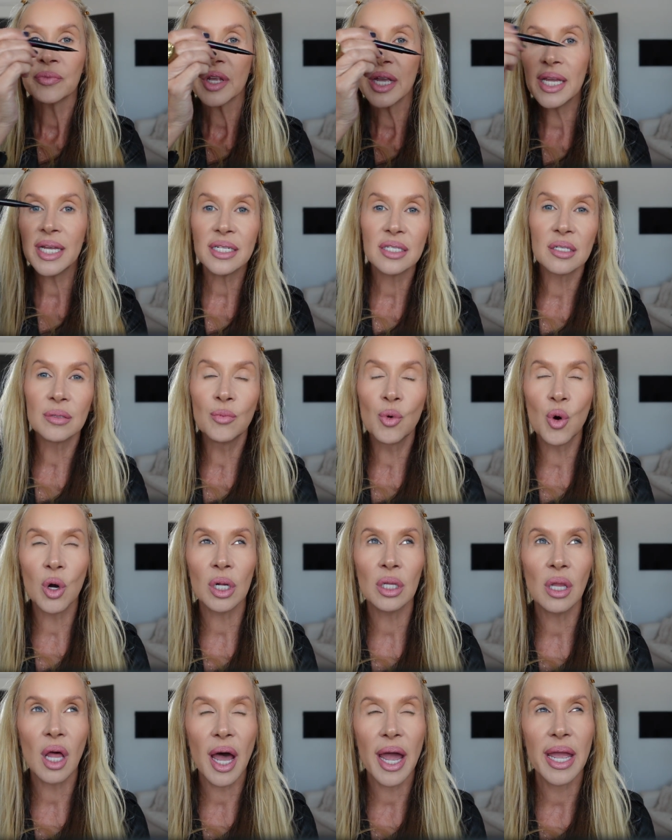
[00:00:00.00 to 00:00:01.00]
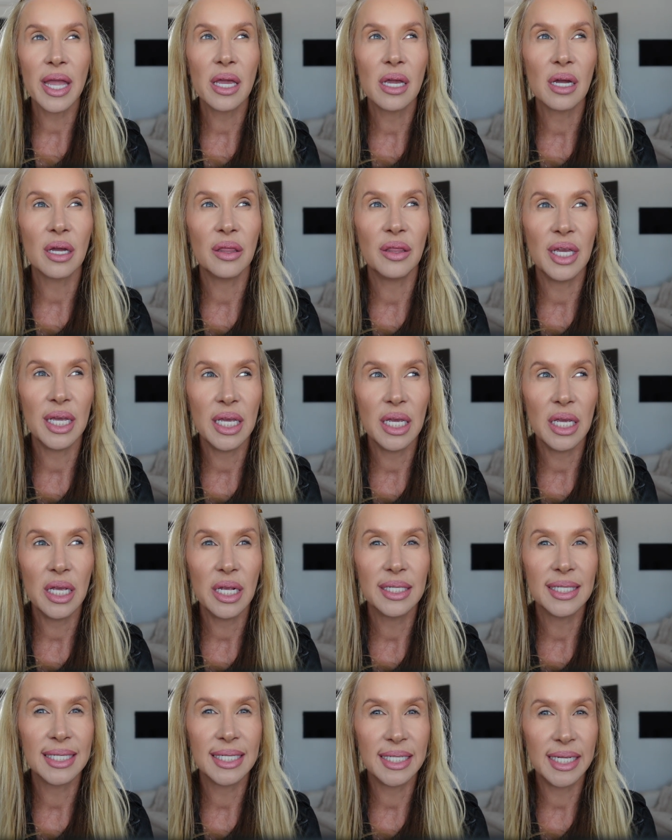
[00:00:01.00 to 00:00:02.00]
It's more like the
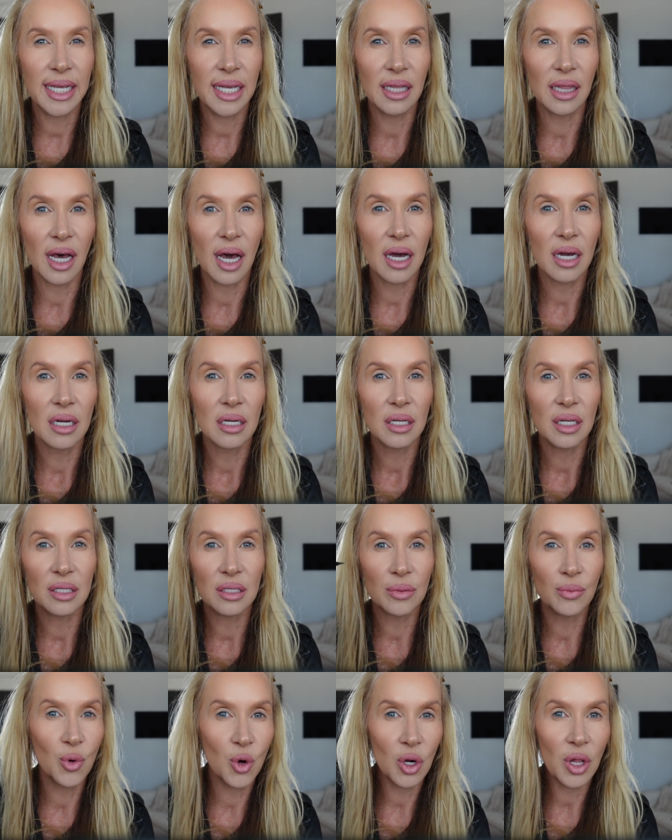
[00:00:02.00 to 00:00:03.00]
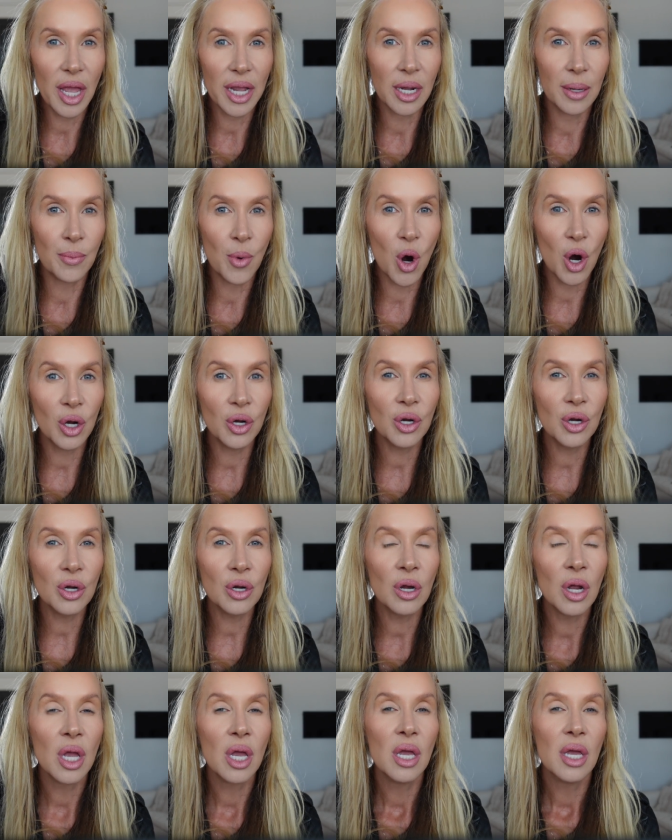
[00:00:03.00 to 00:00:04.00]
Stila. It's more like a
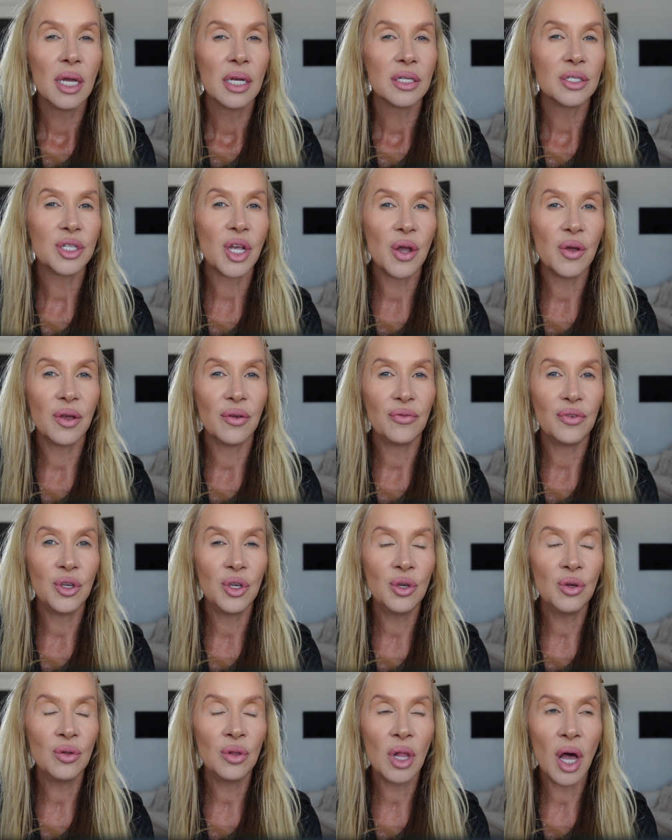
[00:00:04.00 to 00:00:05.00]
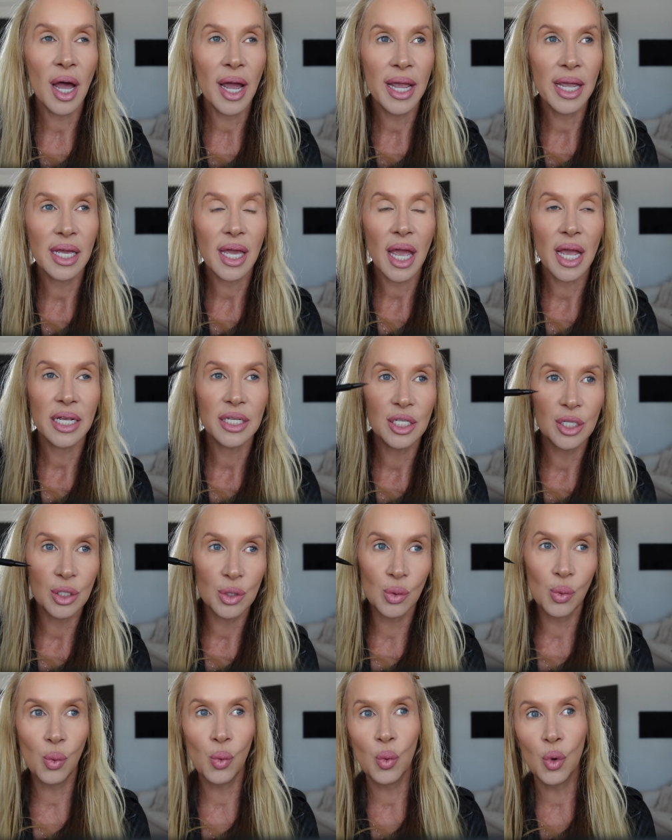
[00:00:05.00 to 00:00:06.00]
marker. So if you like a
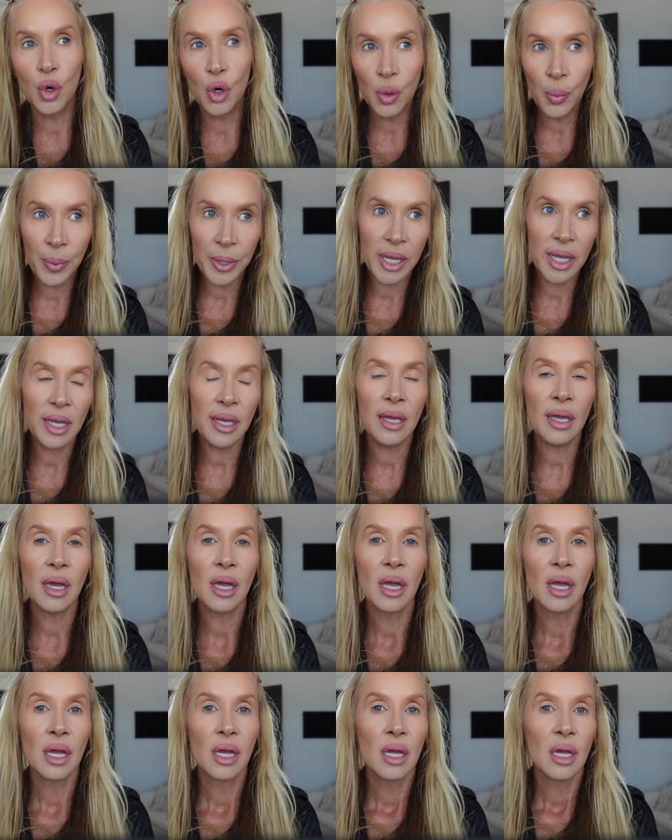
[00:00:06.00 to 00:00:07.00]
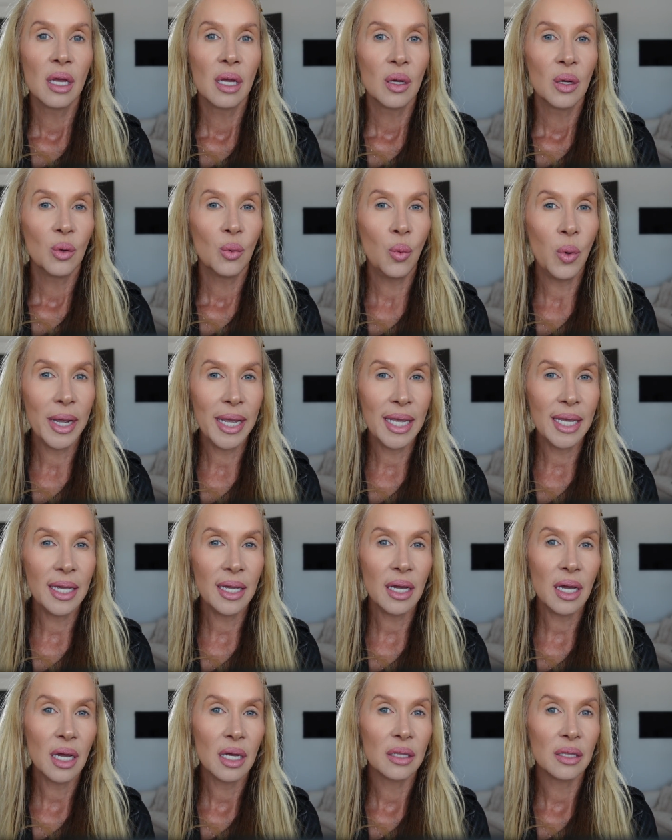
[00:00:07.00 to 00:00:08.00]
swoopy
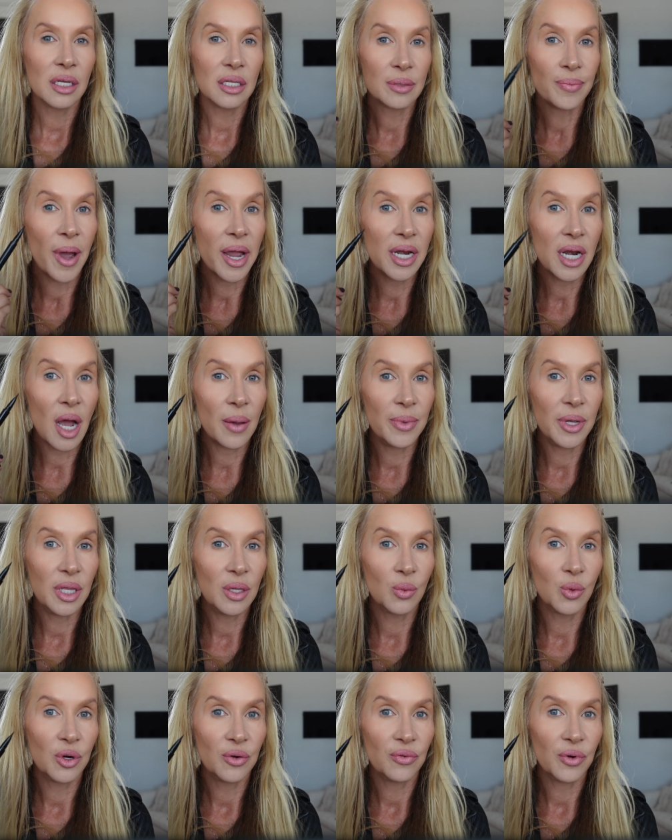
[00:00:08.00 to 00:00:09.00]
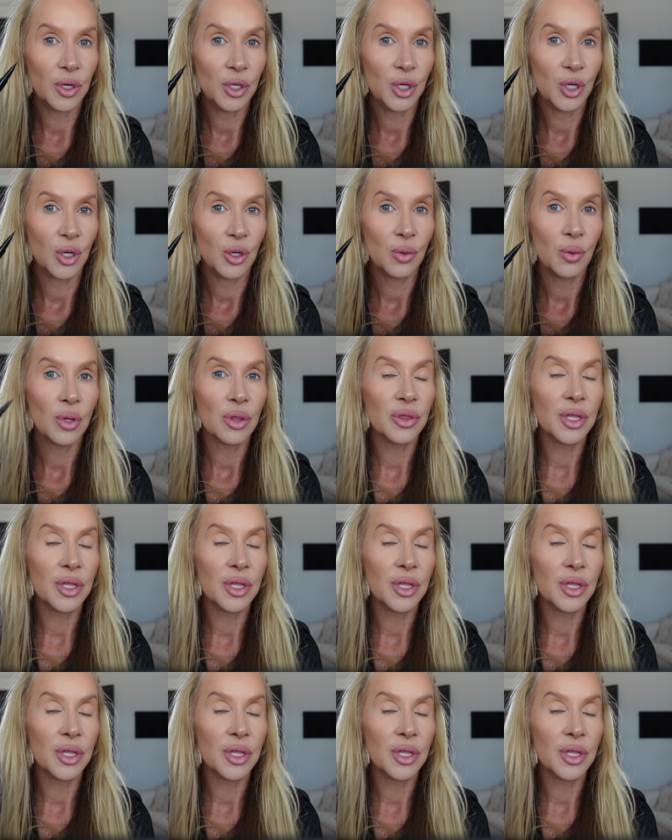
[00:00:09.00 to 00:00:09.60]
wing, this might not be the one for you.